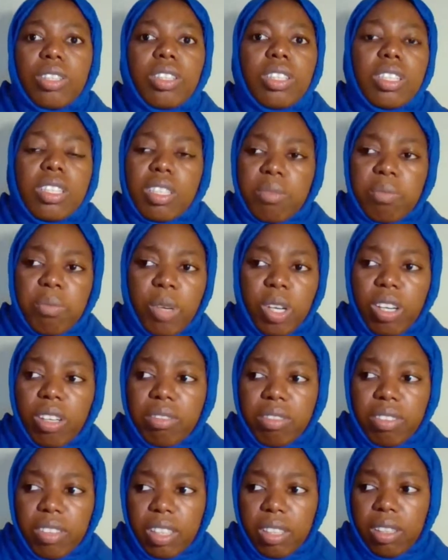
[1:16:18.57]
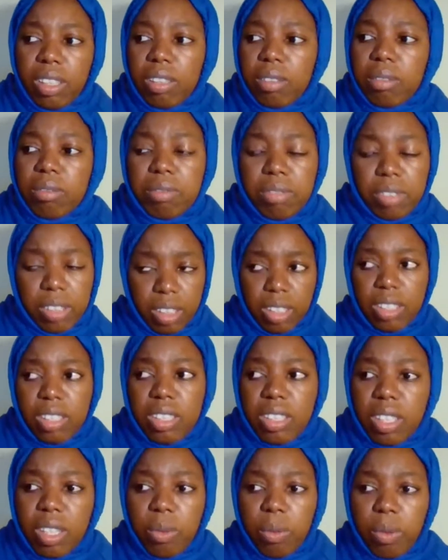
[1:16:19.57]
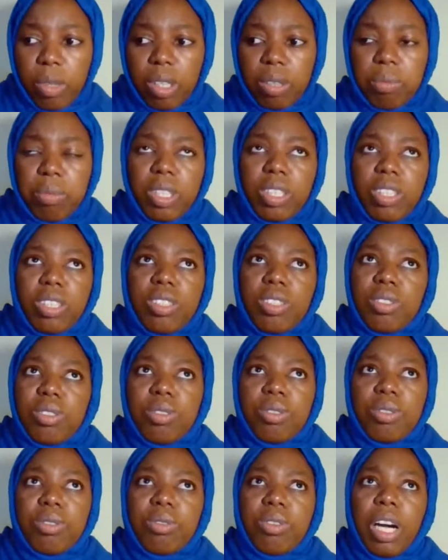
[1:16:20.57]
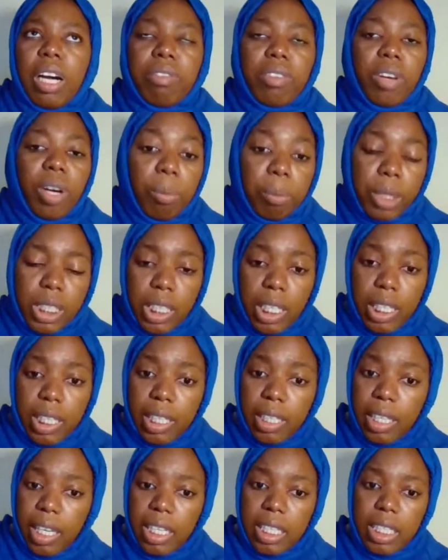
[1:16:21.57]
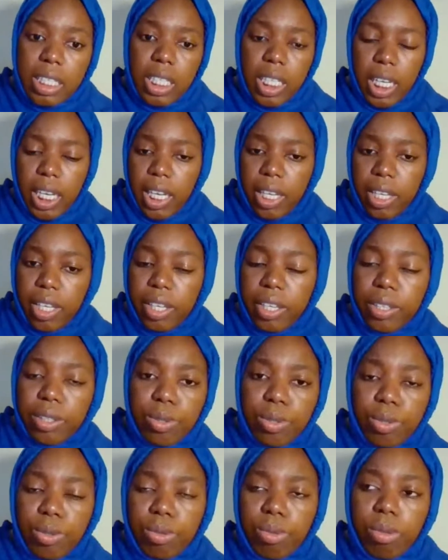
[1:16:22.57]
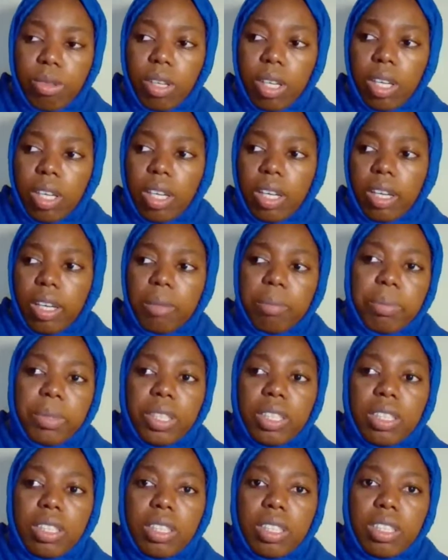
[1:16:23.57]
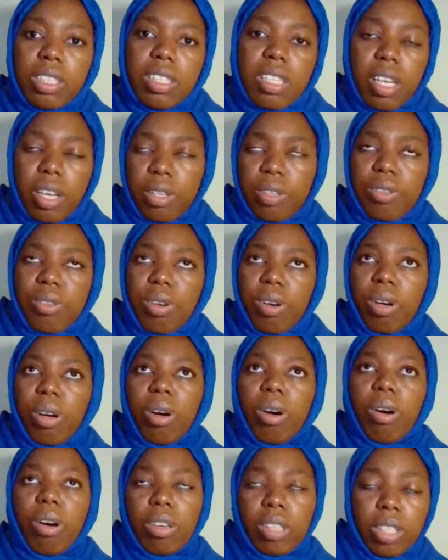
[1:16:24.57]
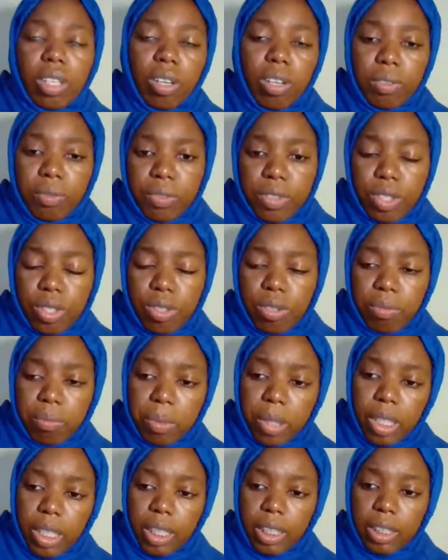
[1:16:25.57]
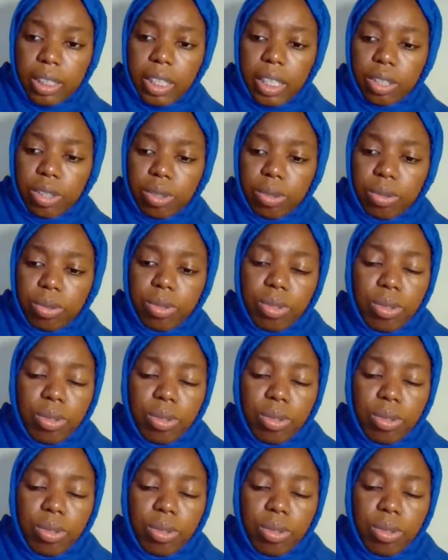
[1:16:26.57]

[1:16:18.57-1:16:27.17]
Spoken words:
It's more of a volunteer work because you have committed the entire year into helping the sector or the office you've been attached to.